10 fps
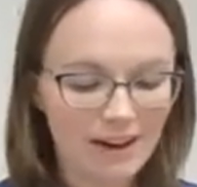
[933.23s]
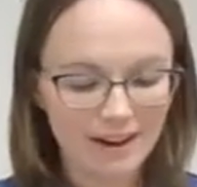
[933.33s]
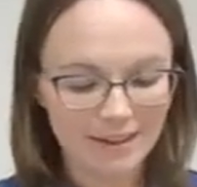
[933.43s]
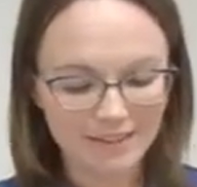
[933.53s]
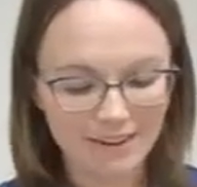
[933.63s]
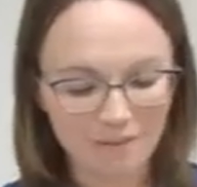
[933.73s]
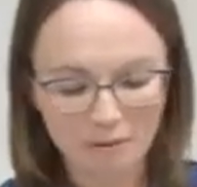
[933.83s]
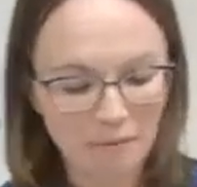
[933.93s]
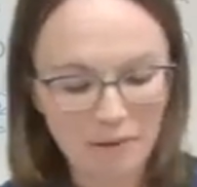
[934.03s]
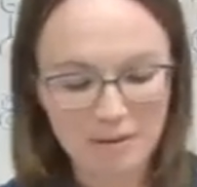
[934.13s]
A
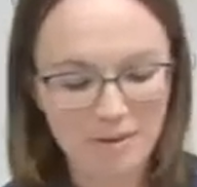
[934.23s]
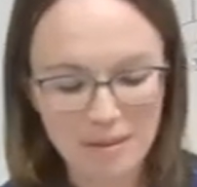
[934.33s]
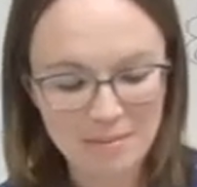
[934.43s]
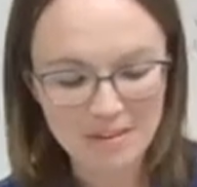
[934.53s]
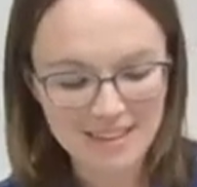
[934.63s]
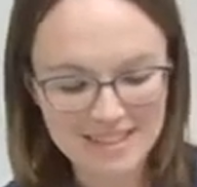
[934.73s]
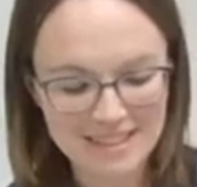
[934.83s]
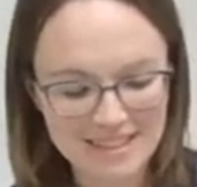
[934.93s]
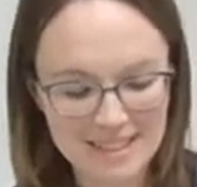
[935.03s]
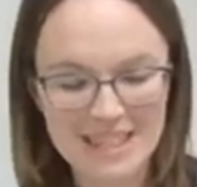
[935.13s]
fun way to remember this,
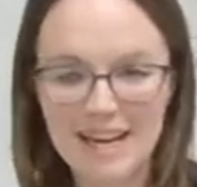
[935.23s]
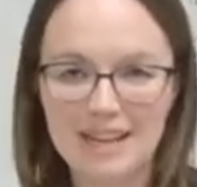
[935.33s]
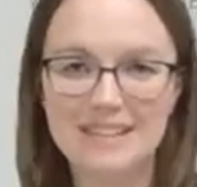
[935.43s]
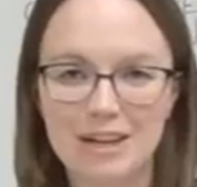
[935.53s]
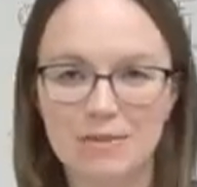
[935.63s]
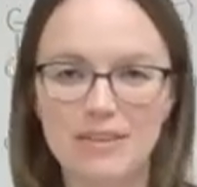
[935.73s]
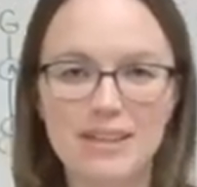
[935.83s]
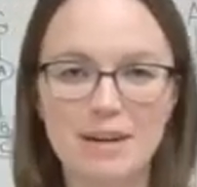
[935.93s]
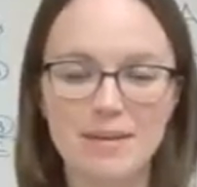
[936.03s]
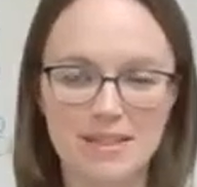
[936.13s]
D-S al
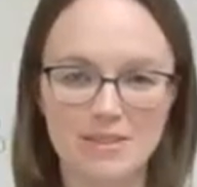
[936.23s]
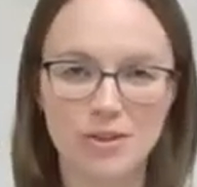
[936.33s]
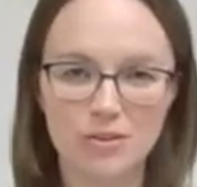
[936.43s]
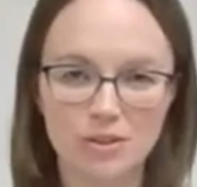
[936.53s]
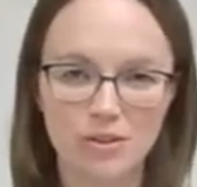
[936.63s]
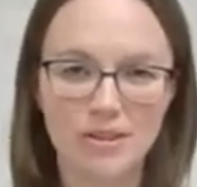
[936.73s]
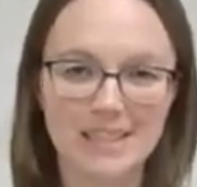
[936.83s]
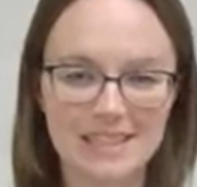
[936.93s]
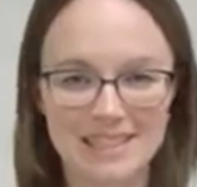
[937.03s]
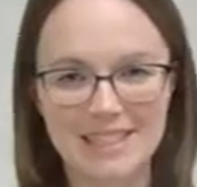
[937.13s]
fine means go to
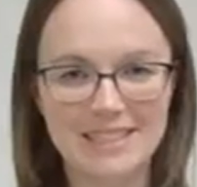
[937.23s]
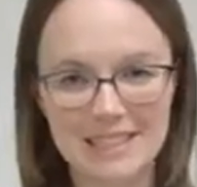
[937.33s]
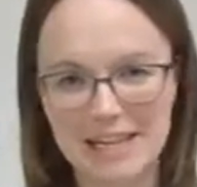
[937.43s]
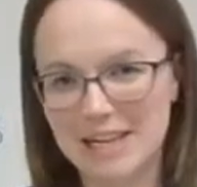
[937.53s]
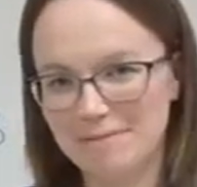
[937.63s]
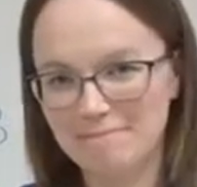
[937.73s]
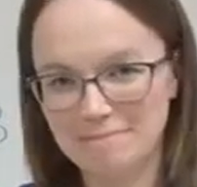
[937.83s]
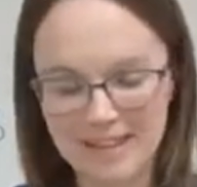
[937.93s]
the sign.